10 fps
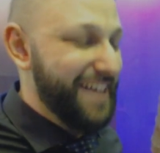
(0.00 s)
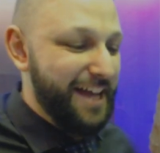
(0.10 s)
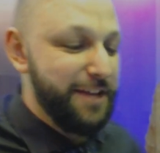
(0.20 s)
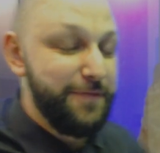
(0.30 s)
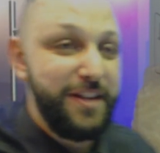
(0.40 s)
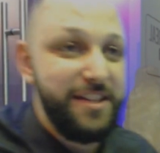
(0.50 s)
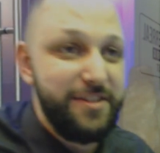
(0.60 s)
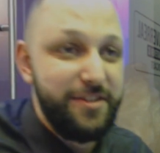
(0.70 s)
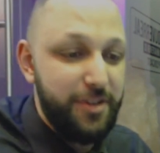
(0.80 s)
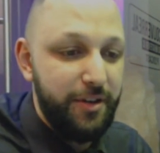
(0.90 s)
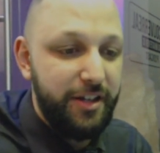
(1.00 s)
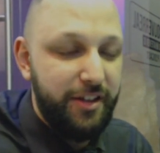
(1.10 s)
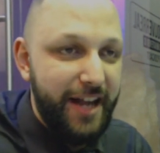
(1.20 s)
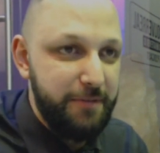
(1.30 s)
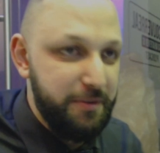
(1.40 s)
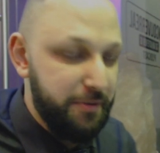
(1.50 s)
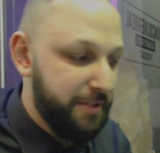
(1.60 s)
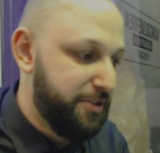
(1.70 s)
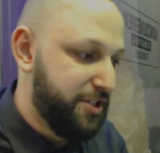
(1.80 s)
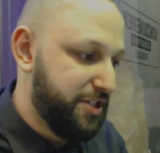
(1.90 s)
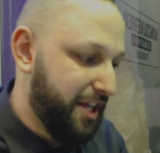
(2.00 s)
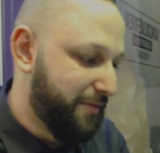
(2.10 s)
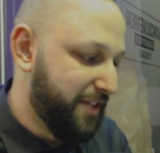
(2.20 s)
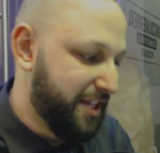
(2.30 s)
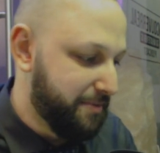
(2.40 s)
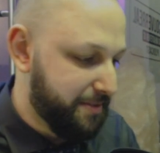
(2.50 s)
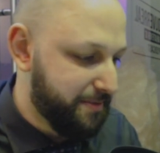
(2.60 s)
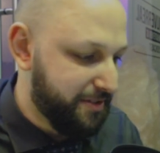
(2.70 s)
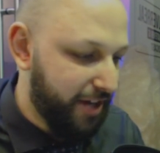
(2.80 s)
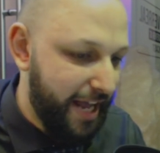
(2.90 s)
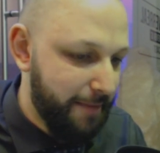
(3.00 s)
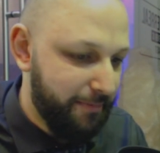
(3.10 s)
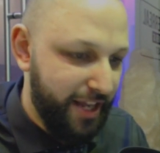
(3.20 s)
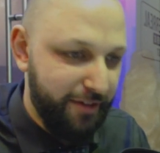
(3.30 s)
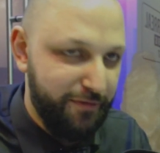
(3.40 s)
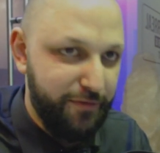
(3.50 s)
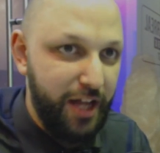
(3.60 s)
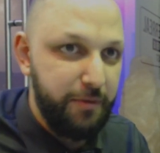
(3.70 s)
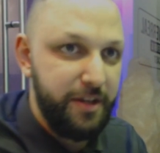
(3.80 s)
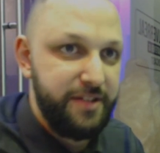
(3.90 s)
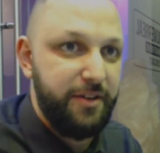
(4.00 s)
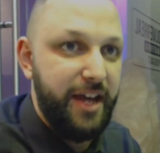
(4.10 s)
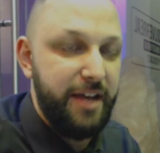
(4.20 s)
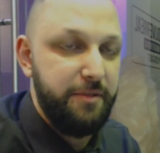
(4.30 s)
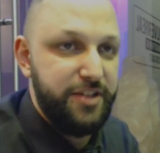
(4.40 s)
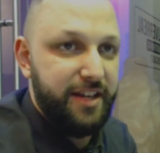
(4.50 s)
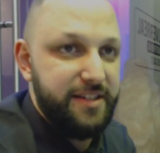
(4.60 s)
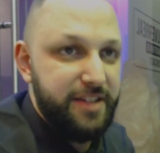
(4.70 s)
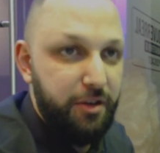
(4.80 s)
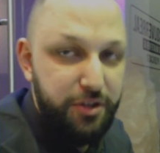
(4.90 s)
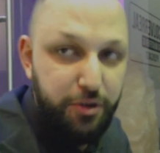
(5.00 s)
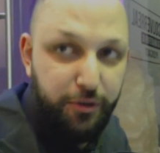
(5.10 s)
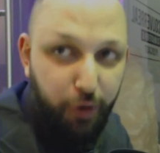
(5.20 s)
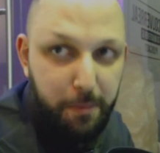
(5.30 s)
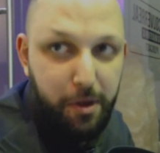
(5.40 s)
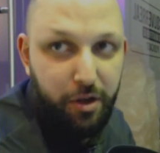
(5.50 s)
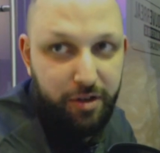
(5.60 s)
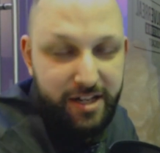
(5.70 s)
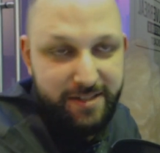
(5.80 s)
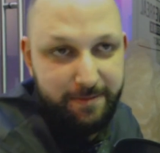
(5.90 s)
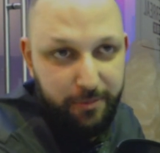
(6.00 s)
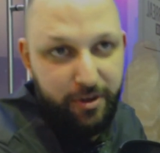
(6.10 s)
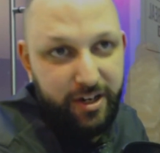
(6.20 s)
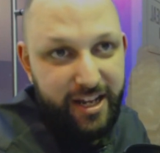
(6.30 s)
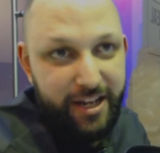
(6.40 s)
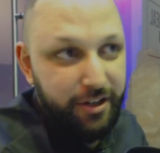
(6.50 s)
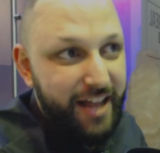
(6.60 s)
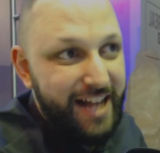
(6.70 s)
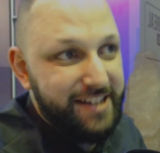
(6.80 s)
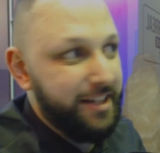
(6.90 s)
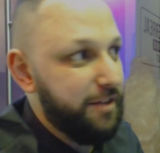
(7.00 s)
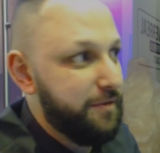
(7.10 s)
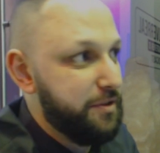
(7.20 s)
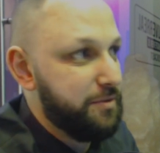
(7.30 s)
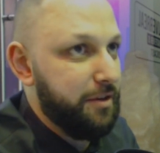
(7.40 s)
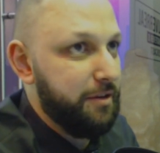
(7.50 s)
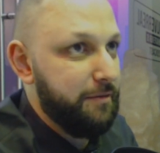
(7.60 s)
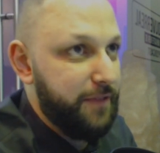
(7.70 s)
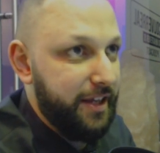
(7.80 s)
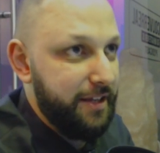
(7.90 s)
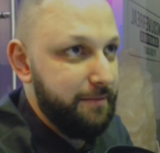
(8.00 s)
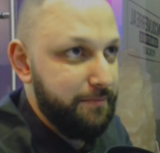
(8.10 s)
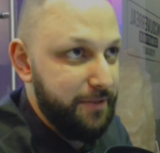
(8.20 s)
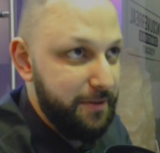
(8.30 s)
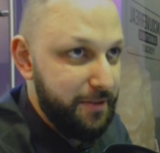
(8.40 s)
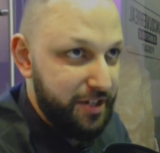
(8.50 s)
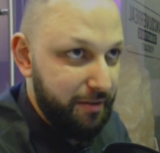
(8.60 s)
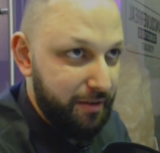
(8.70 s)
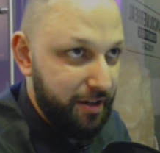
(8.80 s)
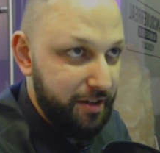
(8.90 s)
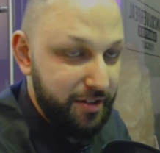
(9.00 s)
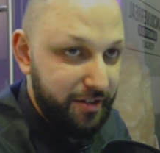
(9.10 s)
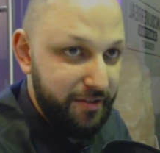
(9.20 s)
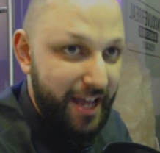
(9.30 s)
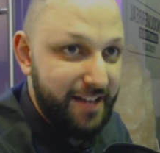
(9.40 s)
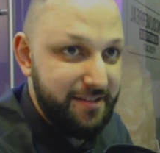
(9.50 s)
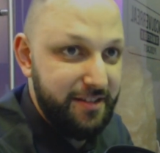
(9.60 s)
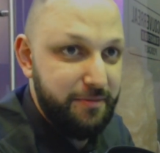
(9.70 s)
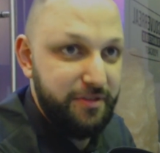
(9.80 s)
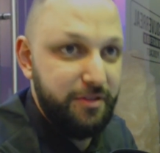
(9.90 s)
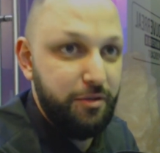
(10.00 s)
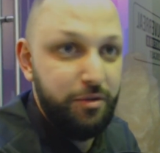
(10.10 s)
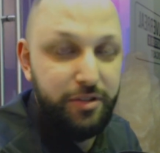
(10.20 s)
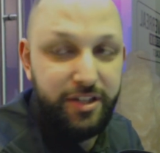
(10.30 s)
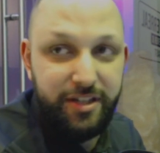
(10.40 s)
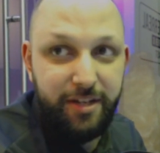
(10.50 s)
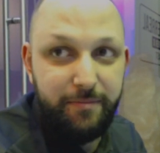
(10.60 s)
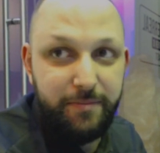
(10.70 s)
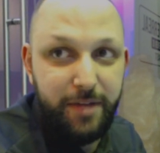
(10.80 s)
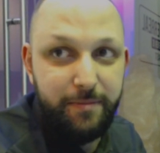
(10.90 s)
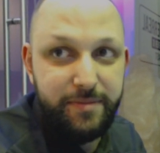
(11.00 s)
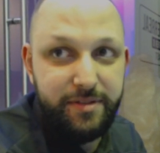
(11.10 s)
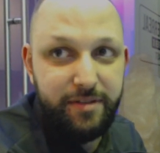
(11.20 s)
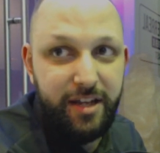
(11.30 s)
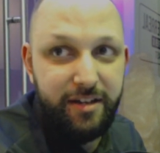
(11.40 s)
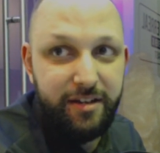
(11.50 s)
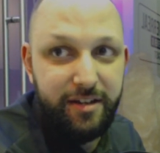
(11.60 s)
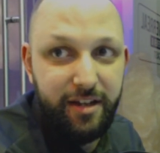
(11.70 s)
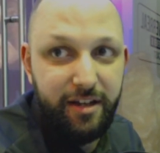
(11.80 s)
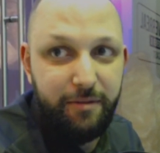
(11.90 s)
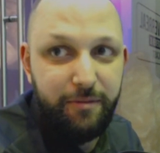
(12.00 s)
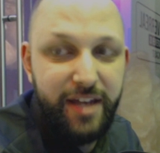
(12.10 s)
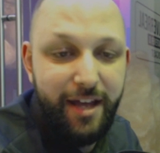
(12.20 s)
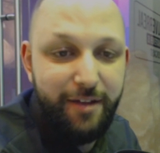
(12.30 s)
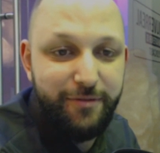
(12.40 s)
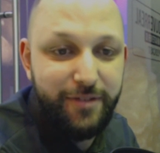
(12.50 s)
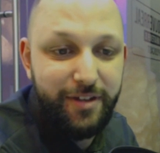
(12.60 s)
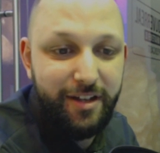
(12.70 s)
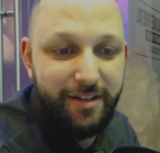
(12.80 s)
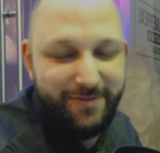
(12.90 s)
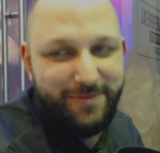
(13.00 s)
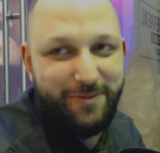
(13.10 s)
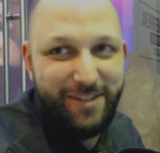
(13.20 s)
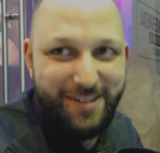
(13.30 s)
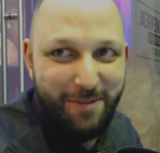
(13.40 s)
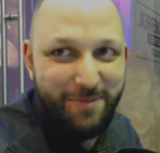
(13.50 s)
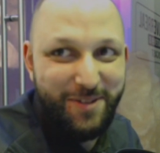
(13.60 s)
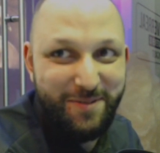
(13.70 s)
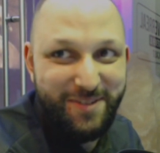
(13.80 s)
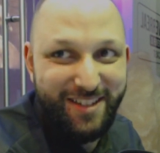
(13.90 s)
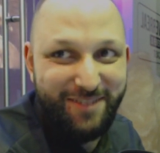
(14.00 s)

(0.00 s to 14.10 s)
Yeah, and if you guys are so inclined, we really appreciate it if you guys would subscribe, like, and follow us. Go ahead and check us out. Uniform all across the board. Intergalactic interviews. We're fucking pretty much anywhere you can access with Google, you dumb-dumbs. And we have dumb-dumbs.